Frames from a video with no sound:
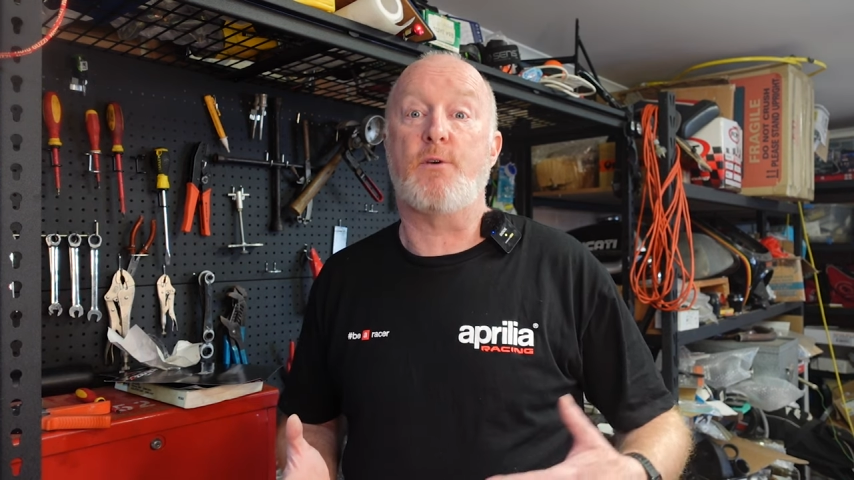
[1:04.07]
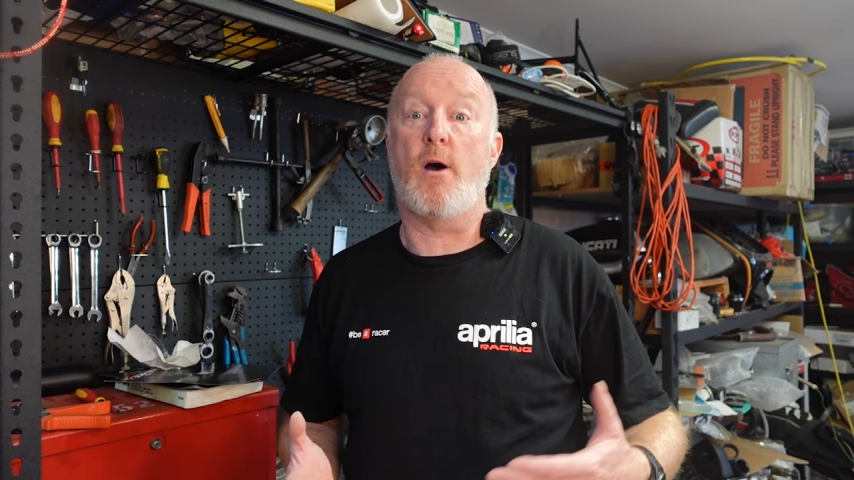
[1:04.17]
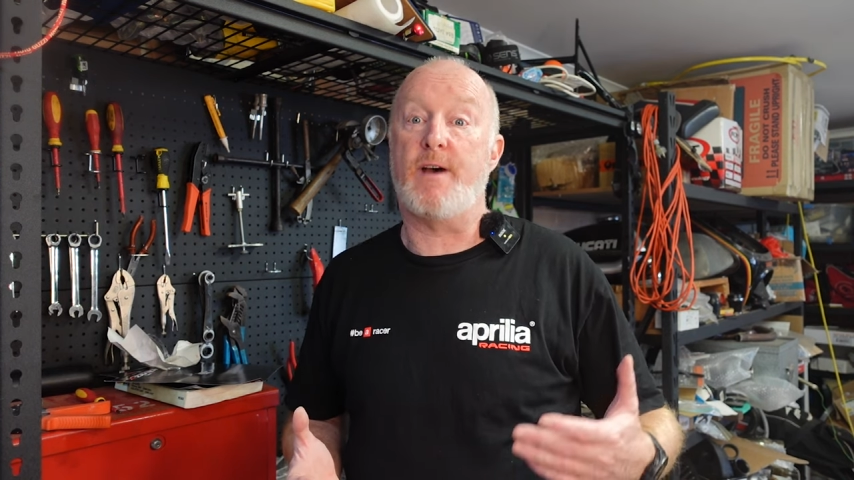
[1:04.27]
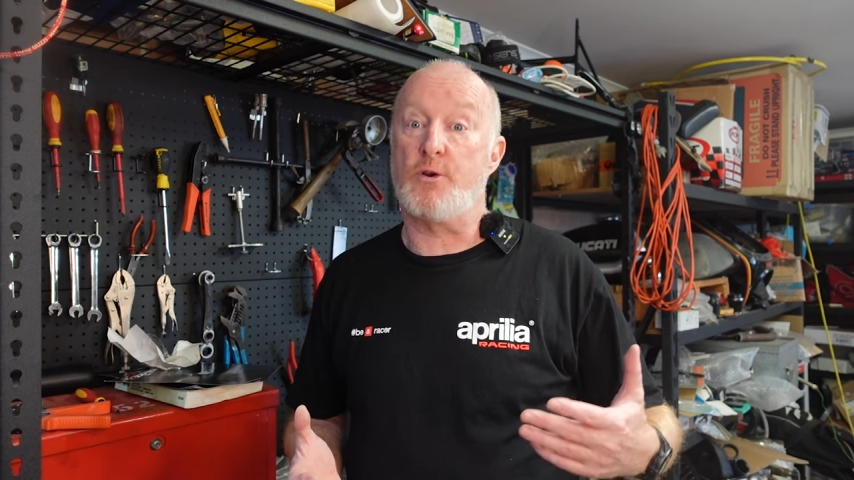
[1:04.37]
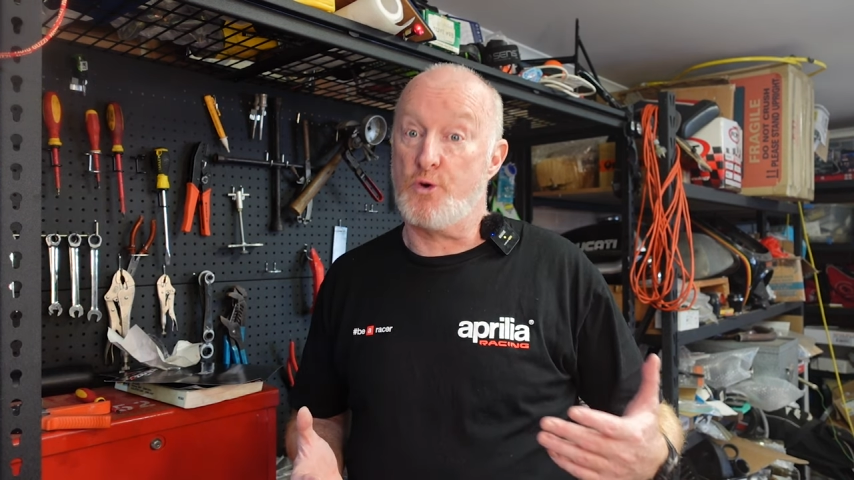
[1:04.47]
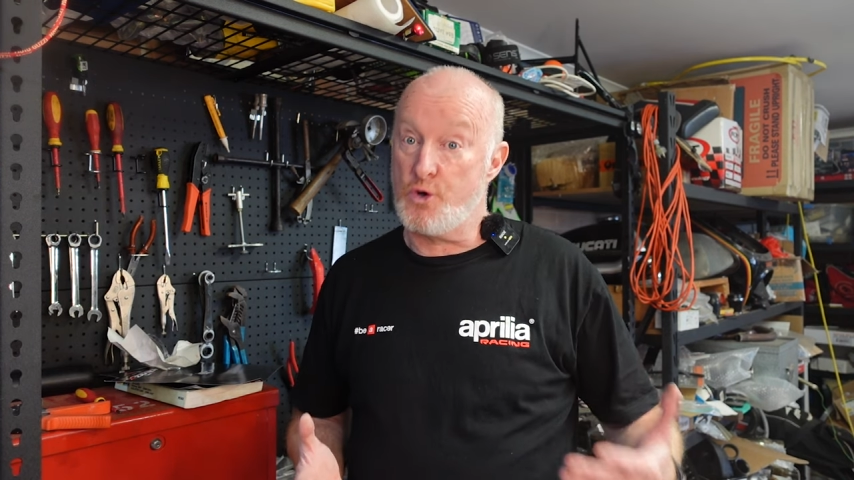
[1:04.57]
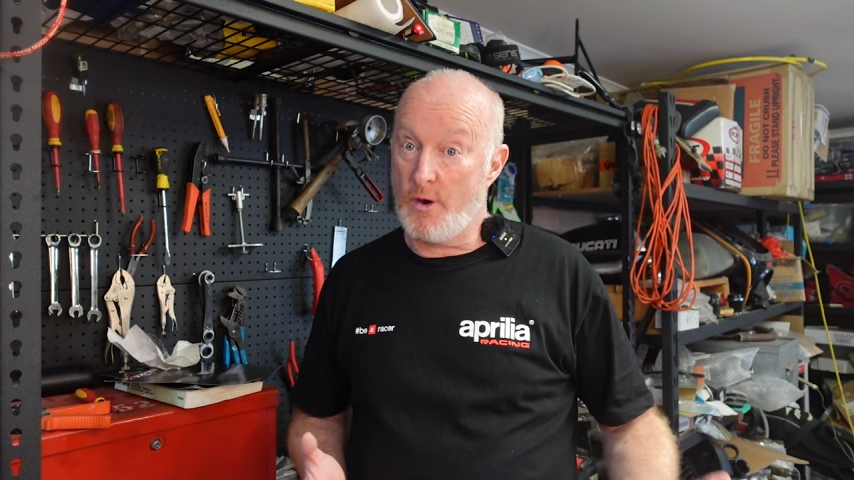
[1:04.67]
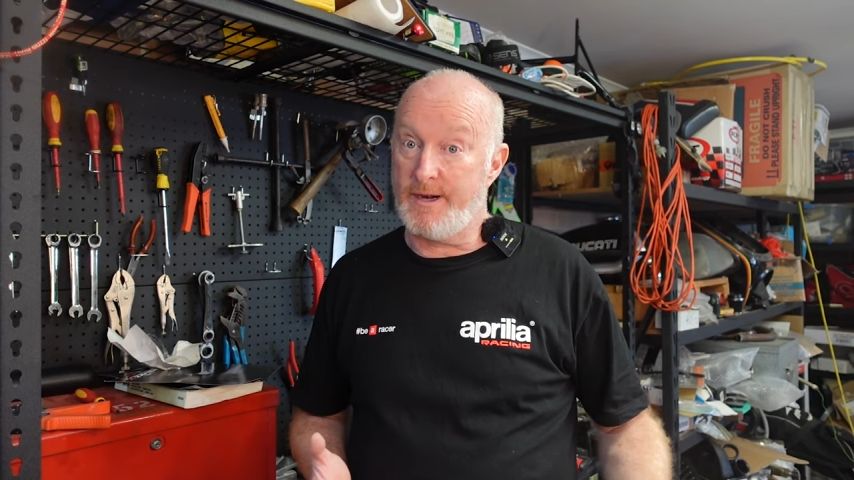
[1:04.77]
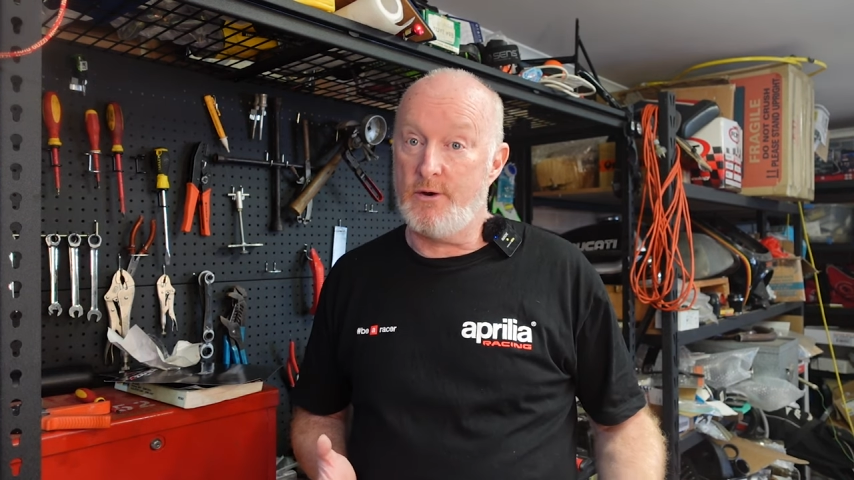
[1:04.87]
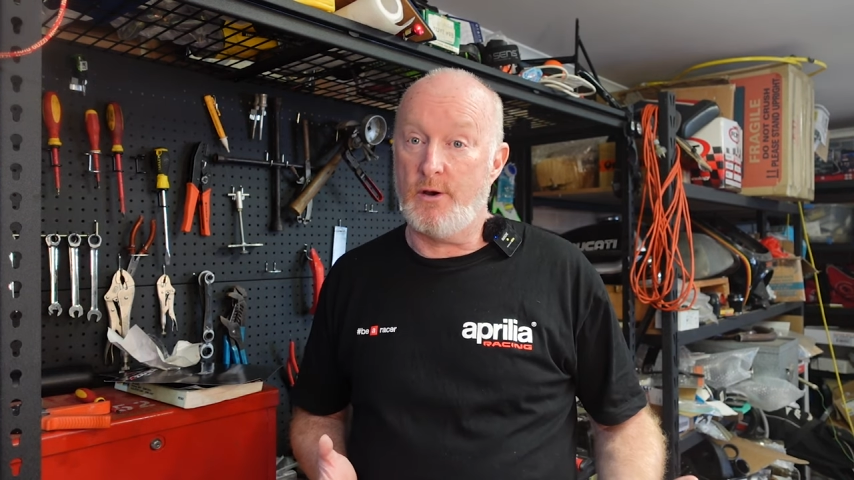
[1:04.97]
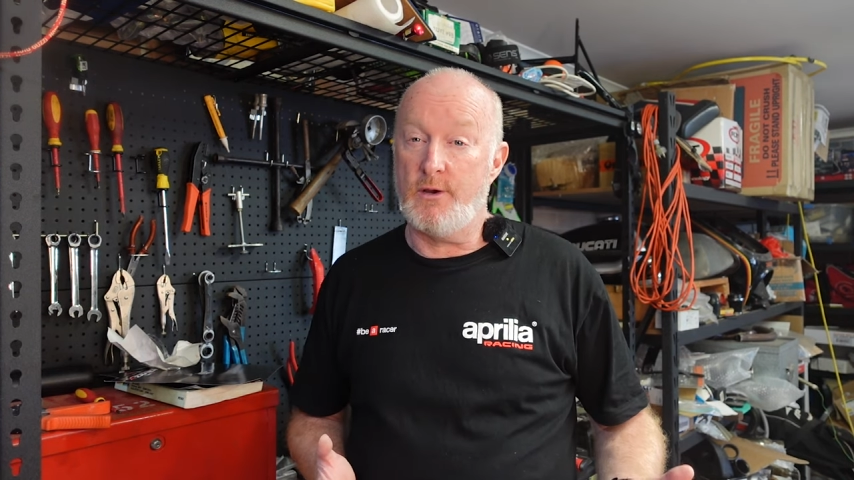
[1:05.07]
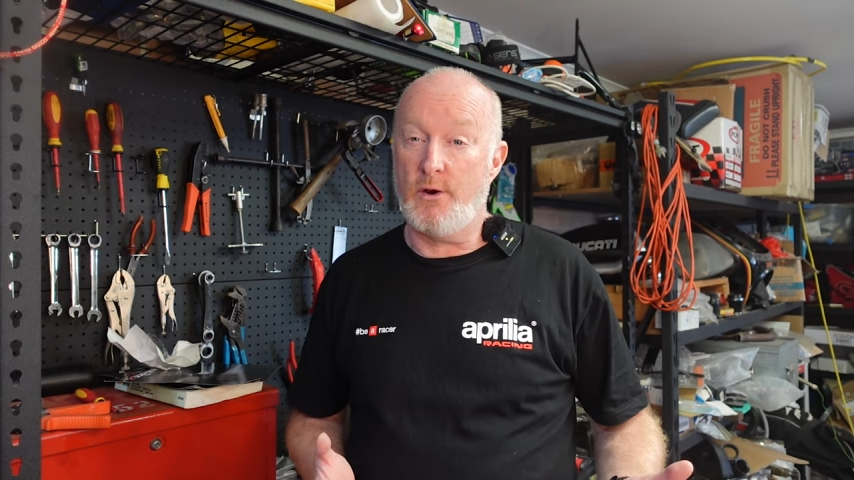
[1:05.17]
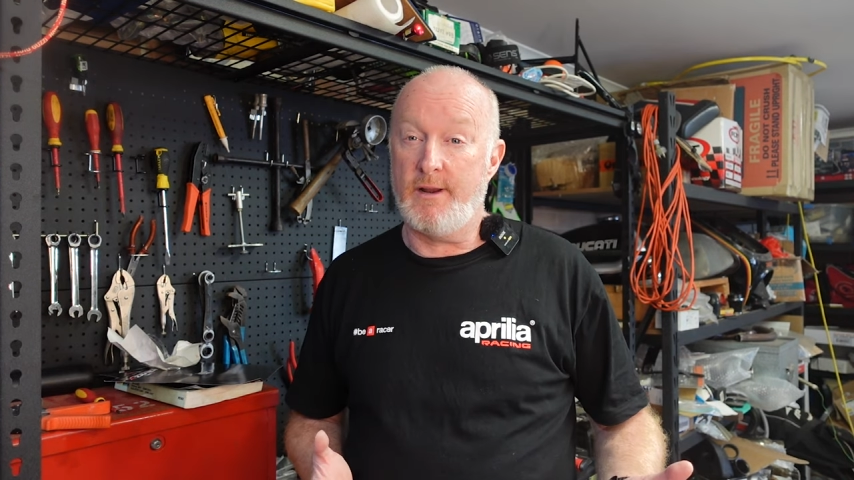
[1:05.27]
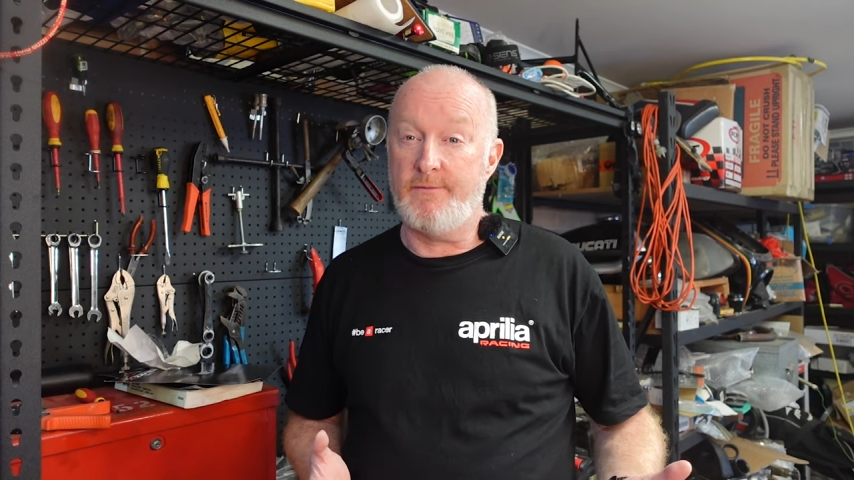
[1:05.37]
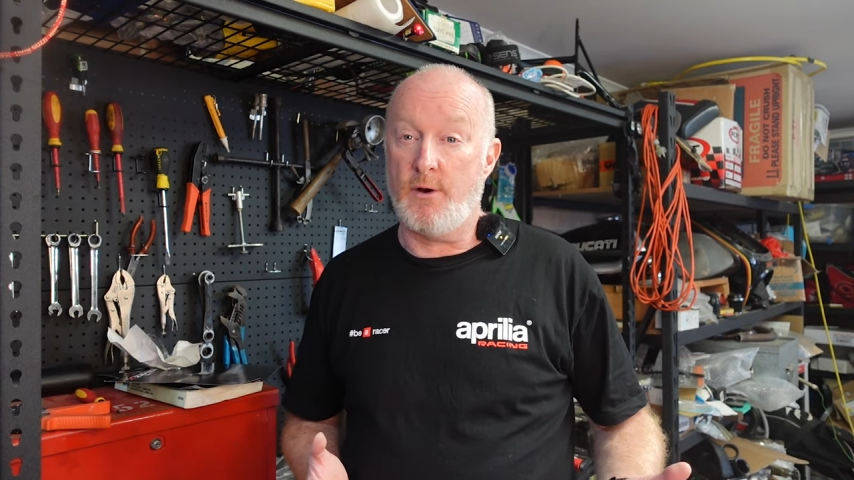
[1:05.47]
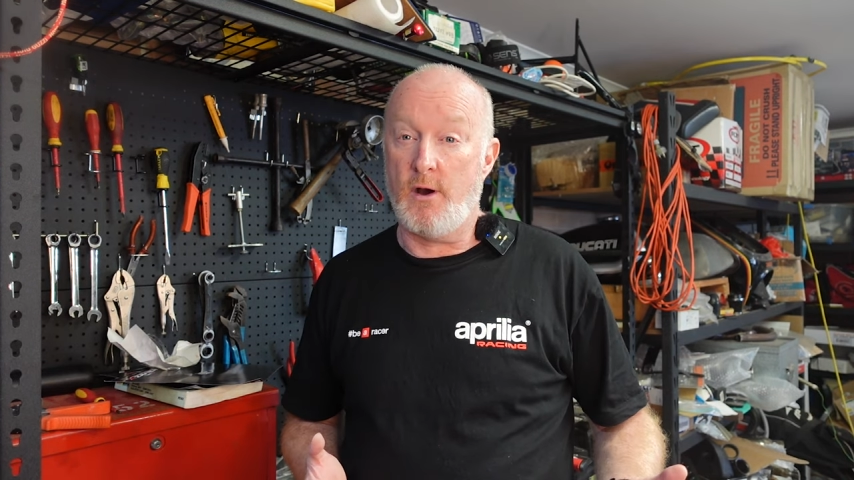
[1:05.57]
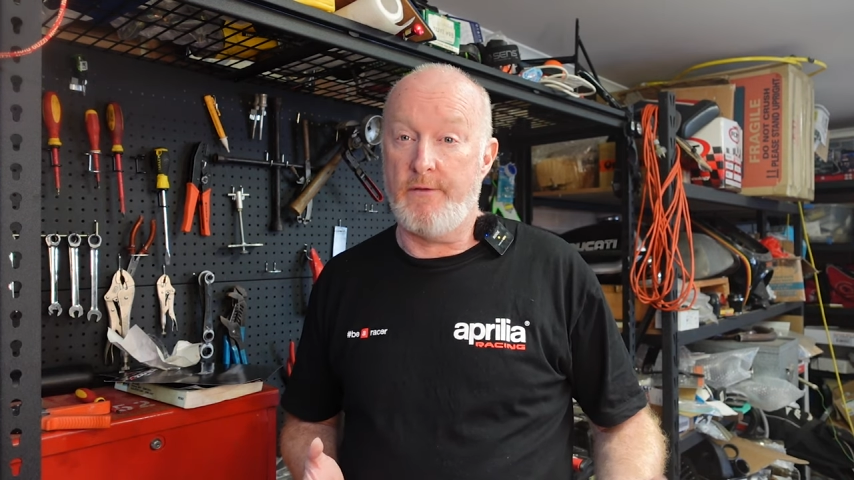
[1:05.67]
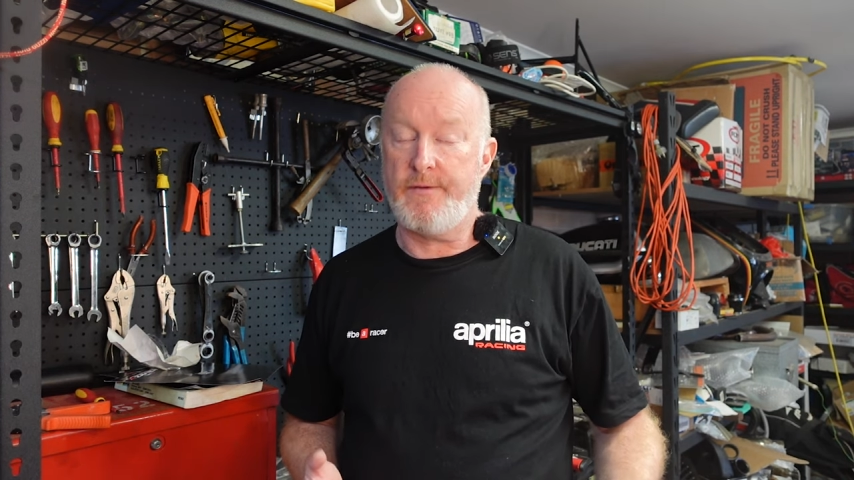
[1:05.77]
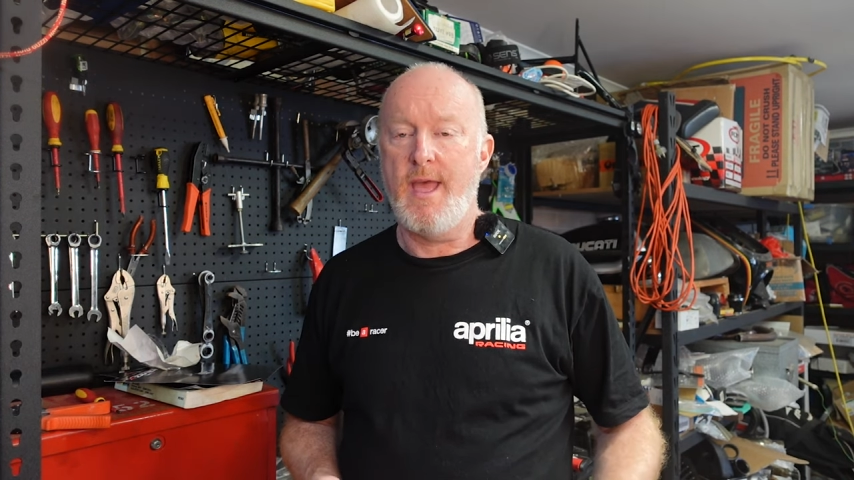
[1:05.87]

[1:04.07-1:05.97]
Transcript: $599.95,